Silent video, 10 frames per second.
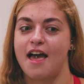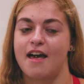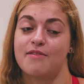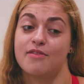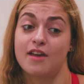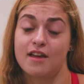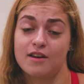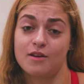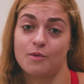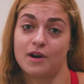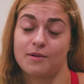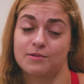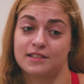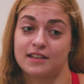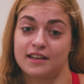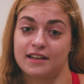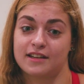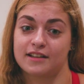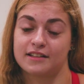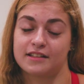And then when I was
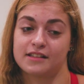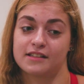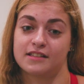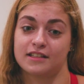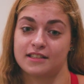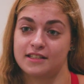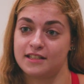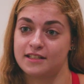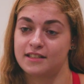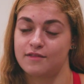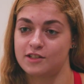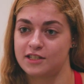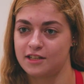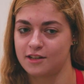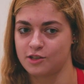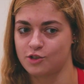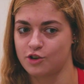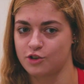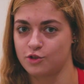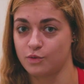like 16, 17, I
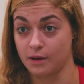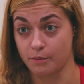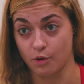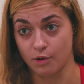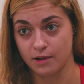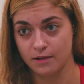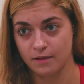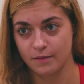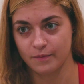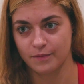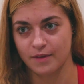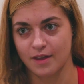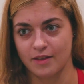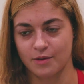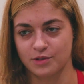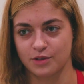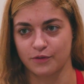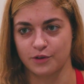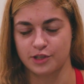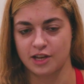started doing pole. And that was the
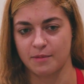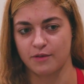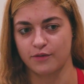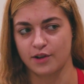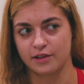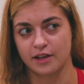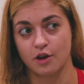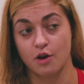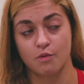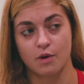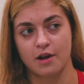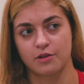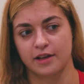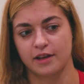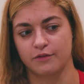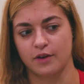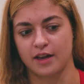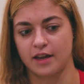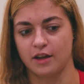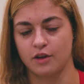first time I felt like, oh, wow, like if
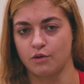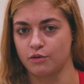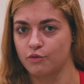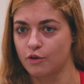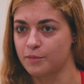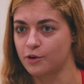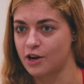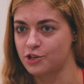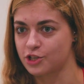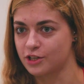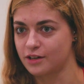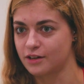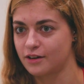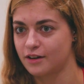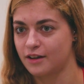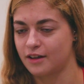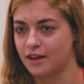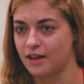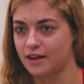I go through a progression and